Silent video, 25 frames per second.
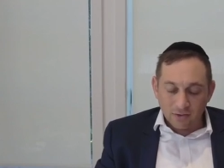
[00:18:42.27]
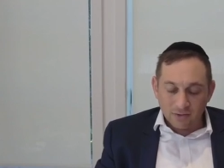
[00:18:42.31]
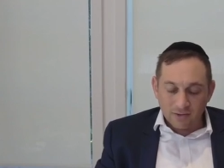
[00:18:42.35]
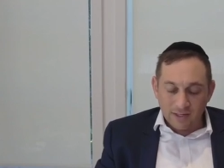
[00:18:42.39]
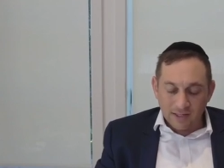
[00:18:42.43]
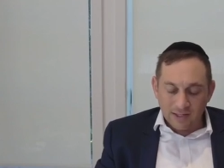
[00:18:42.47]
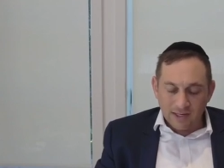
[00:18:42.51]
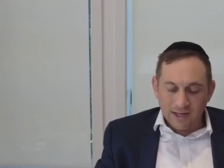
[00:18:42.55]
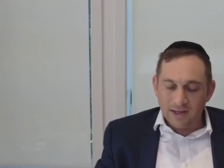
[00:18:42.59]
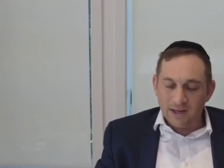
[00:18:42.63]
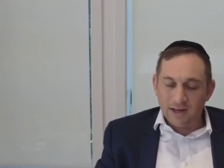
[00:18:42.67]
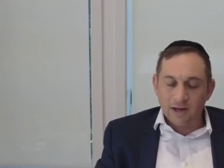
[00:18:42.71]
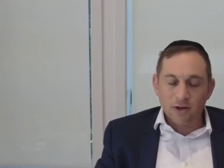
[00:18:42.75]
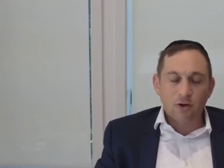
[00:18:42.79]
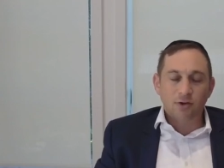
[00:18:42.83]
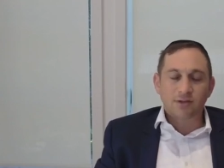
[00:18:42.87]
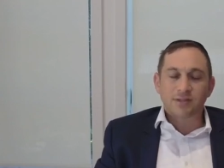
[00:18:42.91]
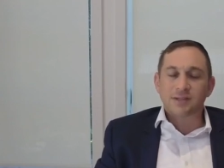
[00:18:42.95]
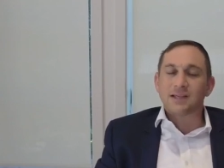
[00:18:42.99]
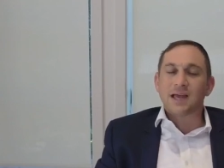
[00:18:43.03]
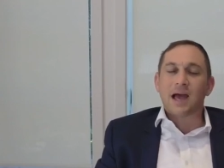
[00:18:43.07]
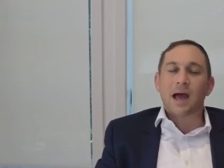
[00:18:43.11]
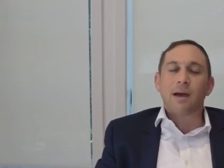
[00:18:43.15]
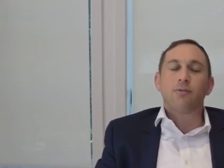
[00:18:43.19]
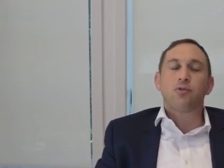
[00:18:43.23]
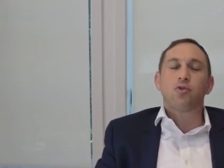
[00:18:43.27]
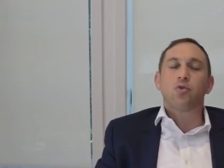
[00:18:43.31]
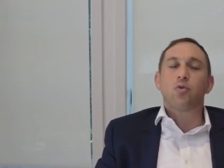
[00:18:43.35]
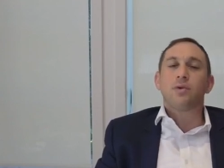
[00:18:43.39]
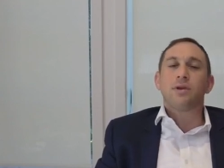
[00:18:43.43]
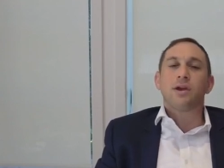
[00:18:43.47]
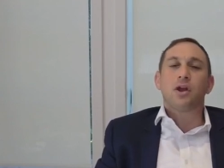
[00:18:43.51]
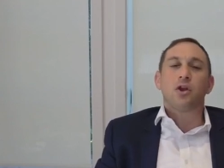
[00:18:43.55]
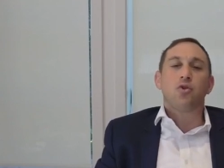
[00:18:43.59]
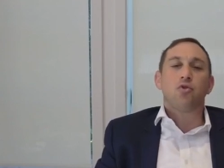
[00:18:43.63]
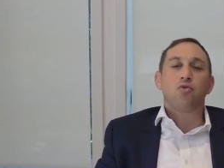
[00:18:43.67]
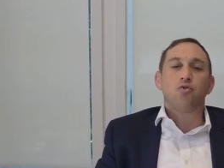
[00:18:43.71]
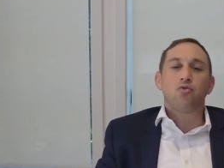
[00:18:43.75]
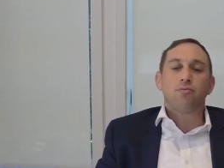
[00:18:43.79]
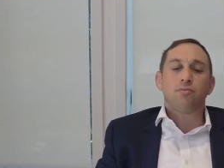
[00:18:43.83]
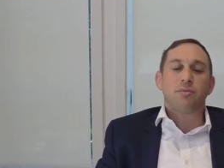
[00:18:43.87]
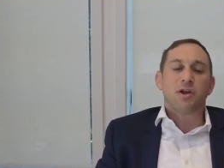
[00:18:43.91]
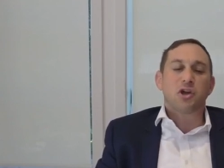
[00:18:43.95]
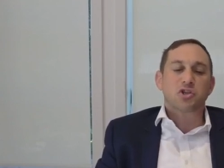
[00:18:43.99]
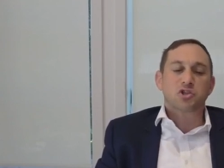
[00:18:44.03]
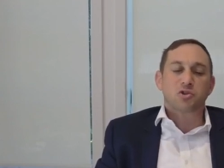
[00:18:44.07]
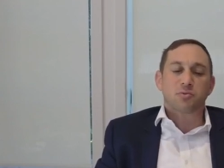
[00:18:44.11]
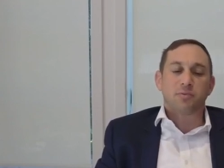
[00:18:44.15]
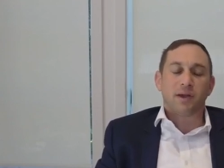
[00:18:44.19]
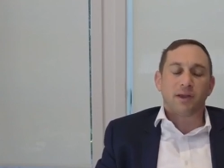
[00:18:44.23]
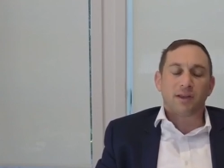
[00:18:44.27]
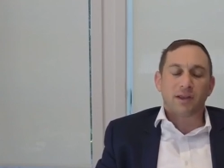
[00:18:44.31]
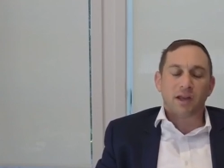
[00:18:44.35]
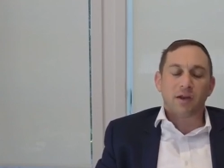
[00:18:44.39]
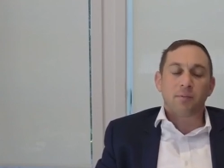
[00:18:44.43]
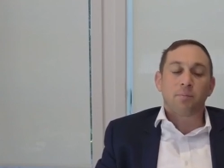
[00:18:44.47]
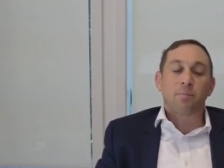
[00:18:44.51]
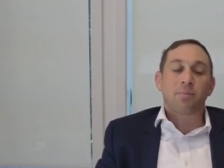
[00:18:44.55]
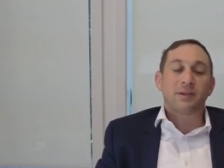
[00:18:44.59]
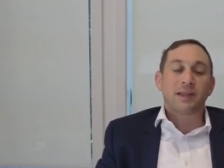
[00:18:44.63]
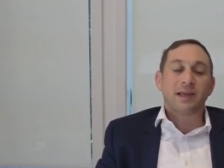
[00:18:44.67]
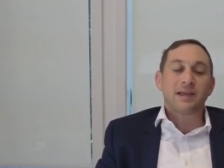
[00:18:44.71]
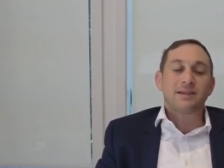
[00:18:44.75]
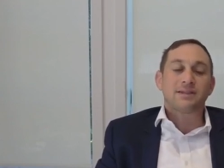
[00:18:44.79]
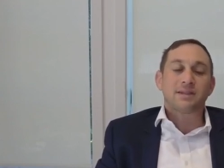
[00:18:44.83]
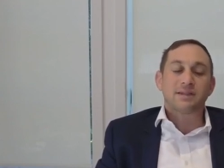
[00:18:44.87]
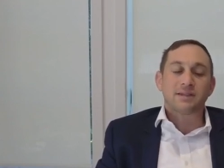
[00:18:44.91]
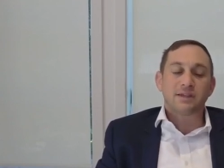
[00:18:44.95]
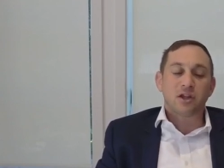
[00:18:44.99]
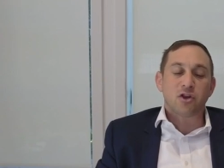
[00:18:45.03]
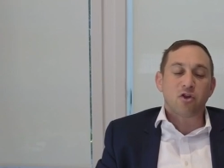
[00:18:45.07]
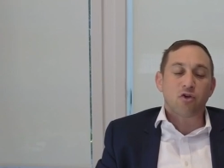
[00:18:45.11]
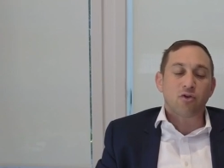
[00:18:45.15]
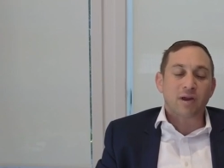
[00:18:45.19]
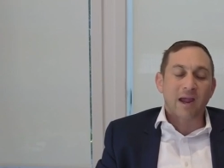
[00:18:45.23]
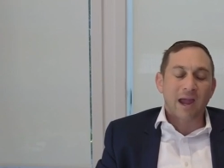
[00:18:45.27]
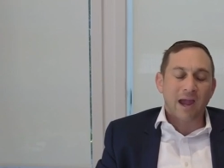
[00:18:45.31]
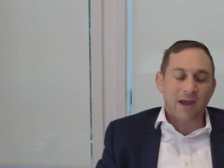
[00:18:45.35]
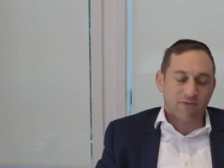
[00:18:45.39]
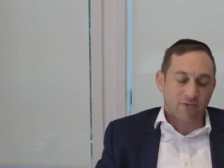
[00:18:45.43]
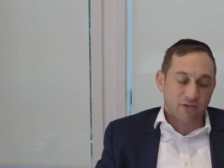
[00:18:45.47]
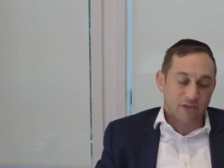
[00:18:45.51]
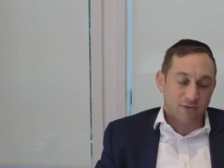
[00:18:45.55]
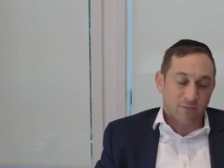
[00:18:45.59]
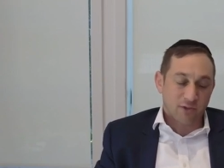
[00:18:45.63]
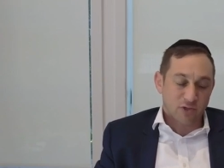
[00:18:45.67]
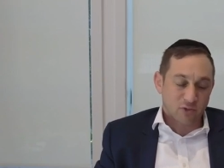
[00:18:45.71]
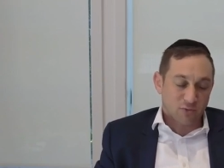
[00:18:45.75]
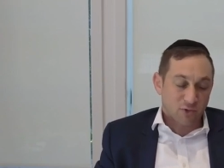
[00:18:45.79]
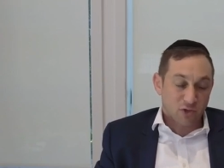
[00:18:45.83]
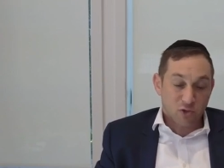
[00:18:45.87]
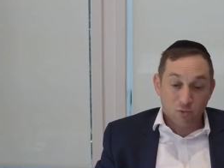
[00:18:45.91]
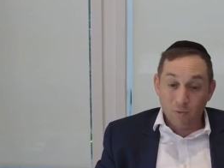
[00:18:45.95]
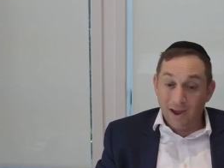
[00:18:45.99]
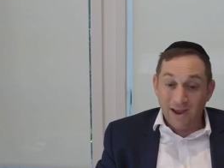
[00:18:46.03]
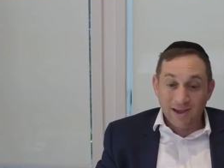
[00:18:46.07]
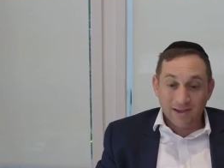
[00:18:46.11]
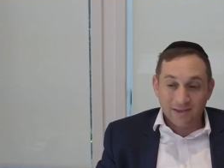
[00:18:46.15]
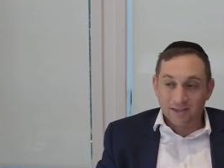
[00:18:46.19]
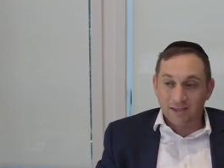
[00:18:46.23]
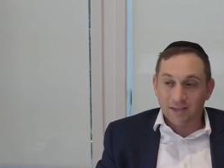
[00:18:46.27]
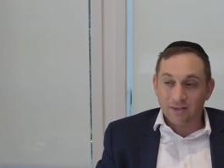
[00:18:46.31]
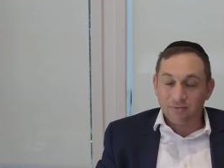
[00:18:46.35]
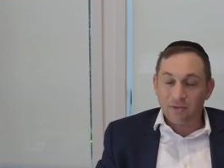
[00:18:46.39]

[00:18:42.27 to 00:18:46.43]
he I'm doing a new measurement in places that don't have this measurement. You're right.